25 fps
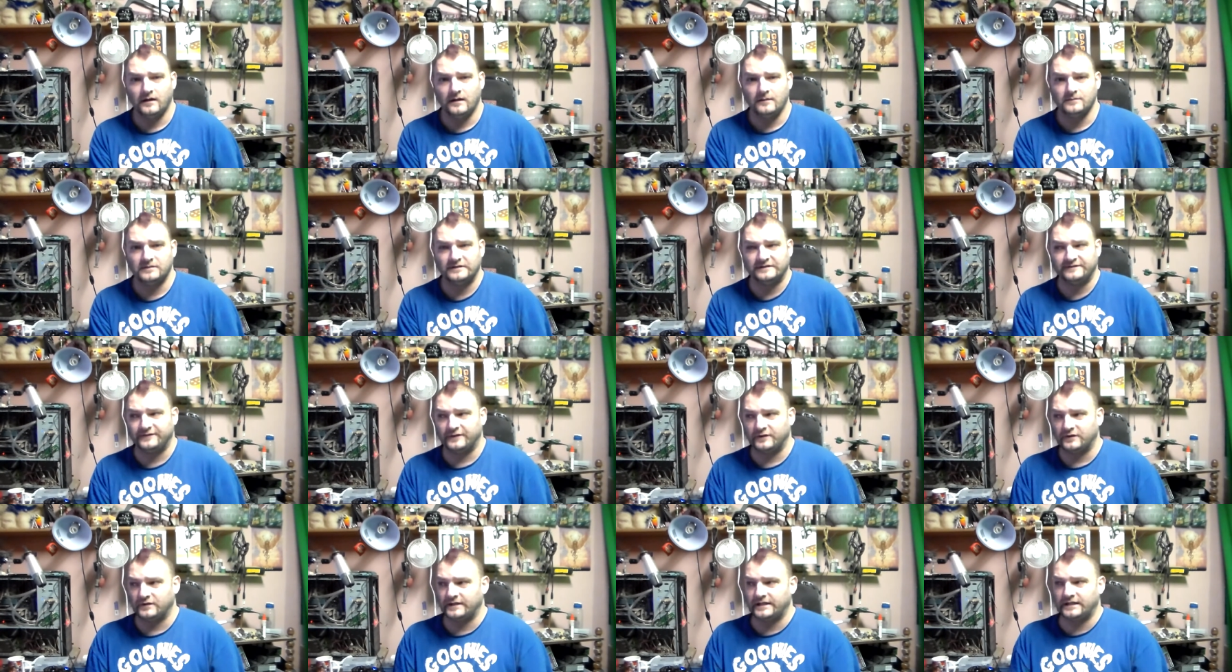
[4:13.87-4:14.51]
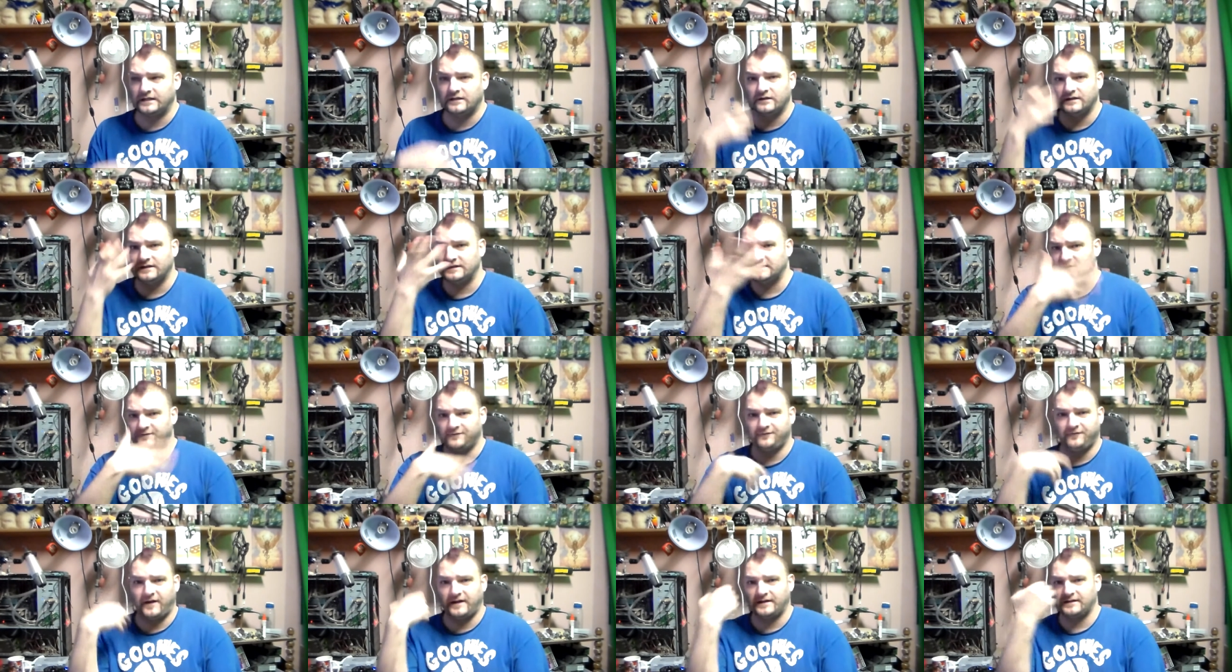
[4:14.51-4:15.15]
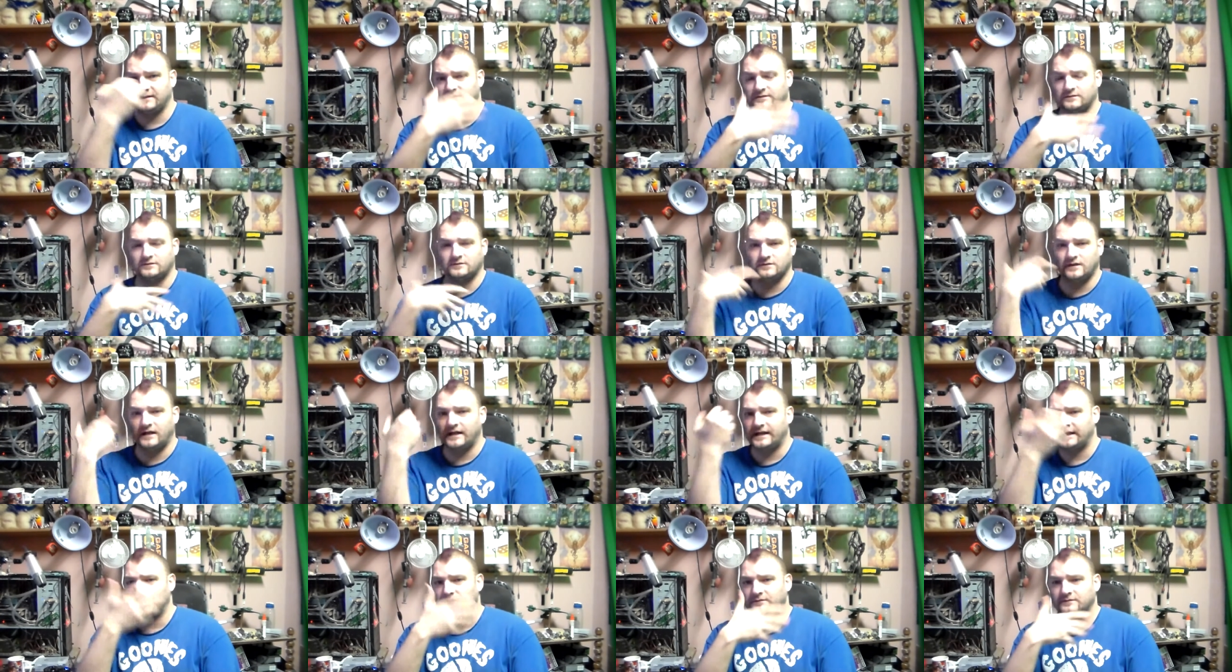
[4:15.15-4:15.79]
Before he got his face looked
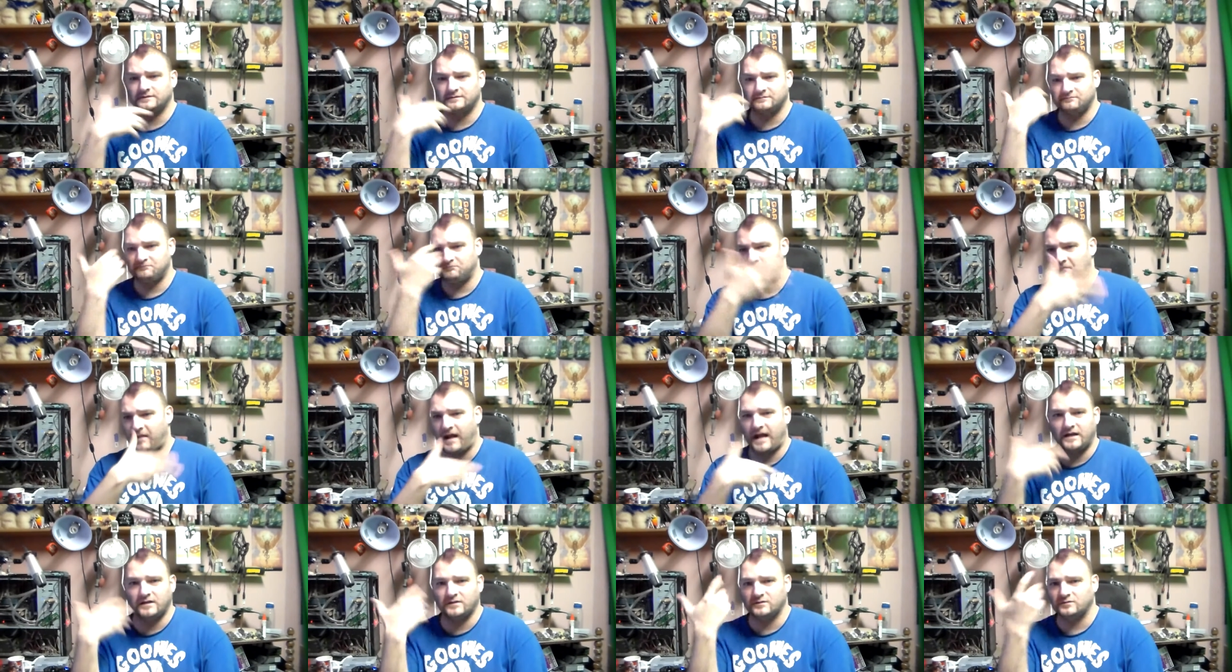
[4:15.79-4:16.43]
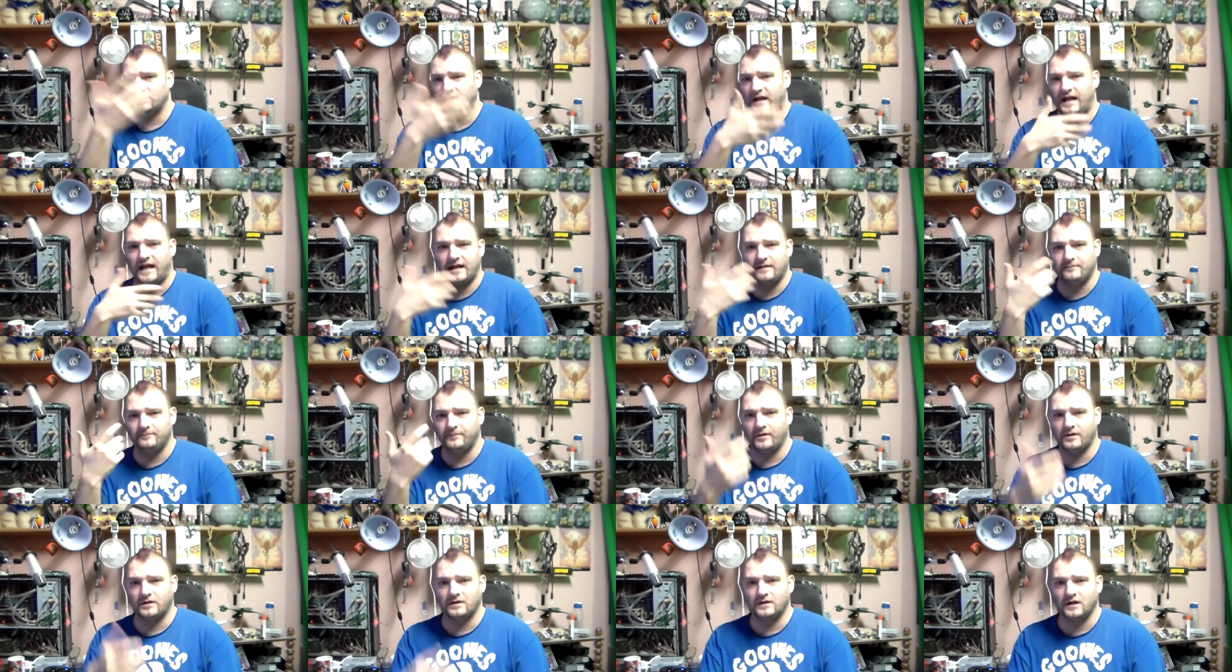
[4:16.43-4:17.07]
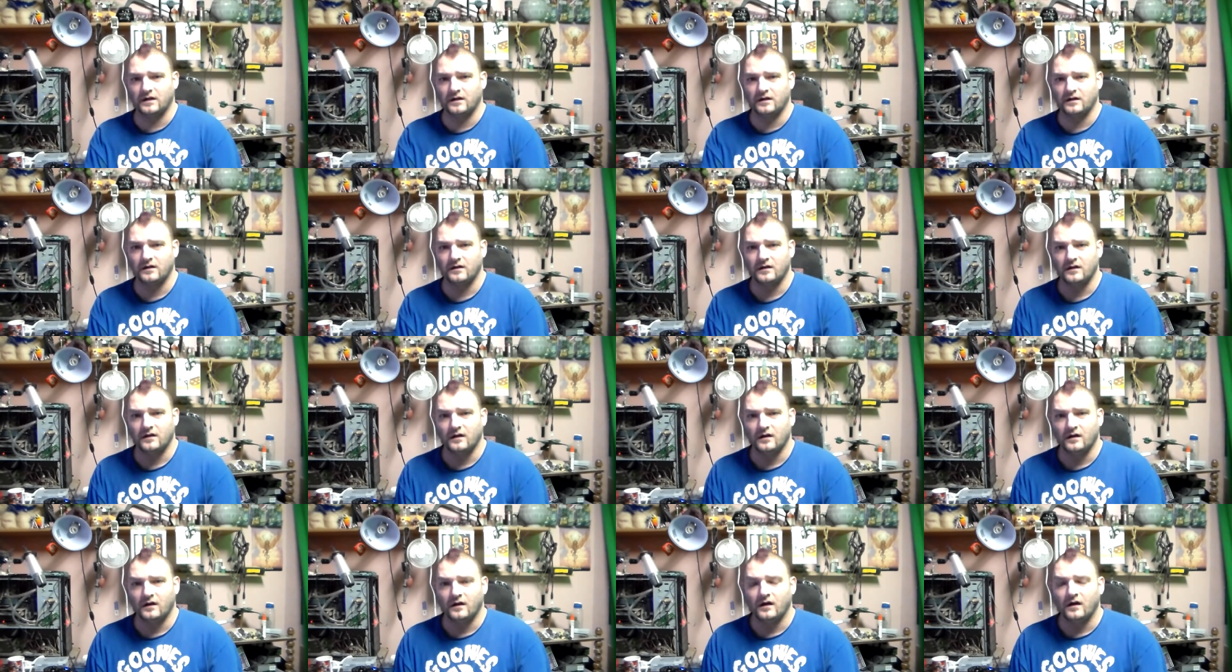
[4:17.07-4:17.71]
like it was mangled hamburger
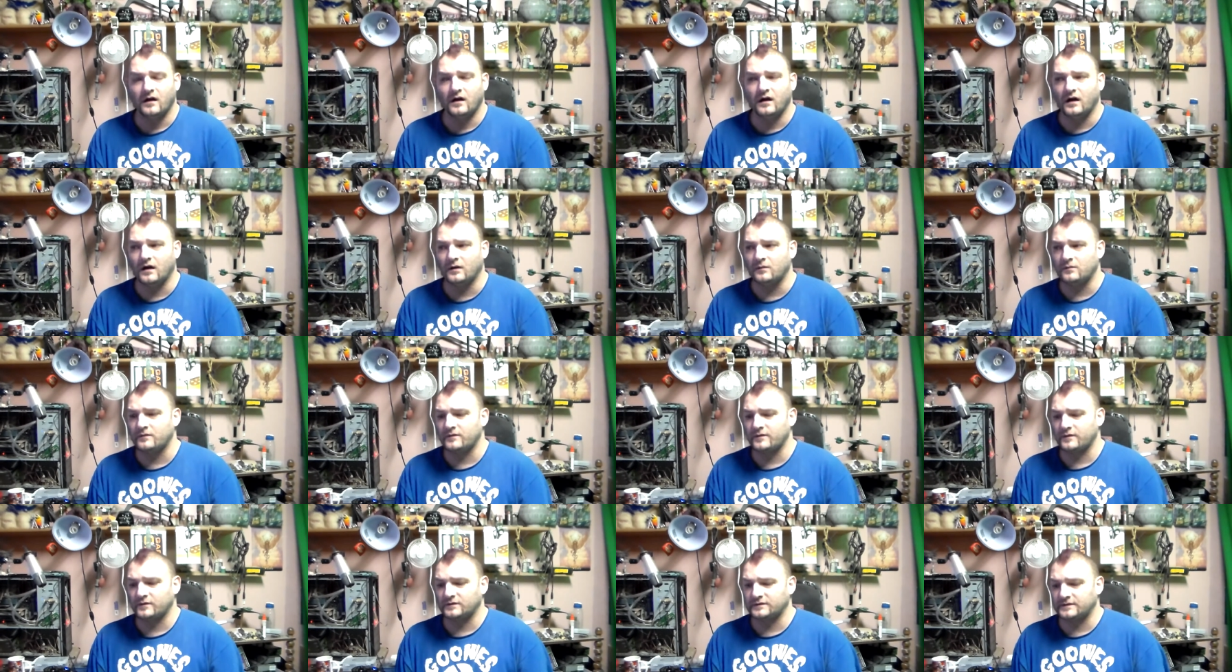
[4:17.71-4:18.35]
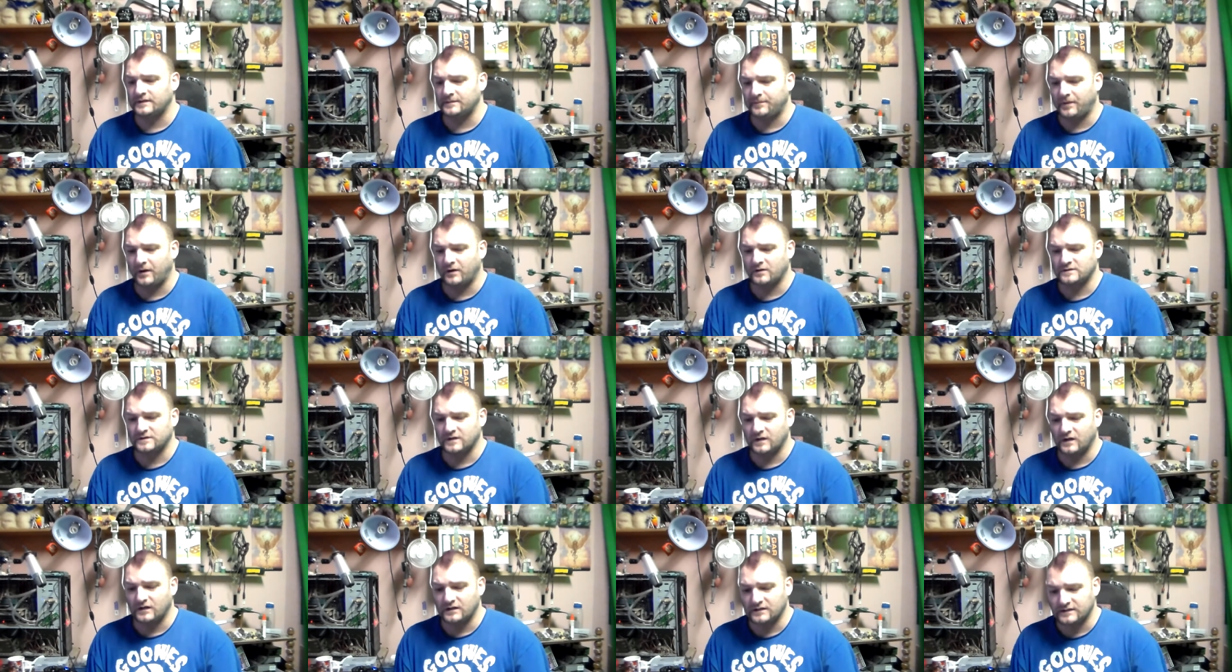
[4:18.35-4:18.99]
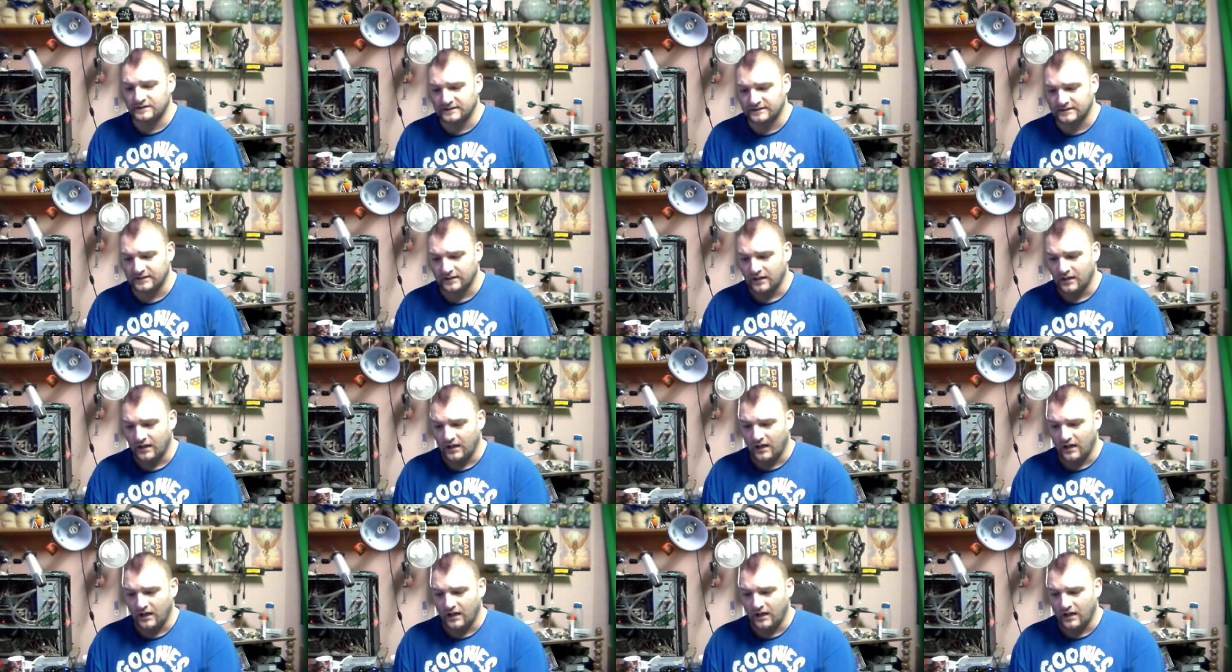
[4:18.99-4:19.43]
um, with all the Botox.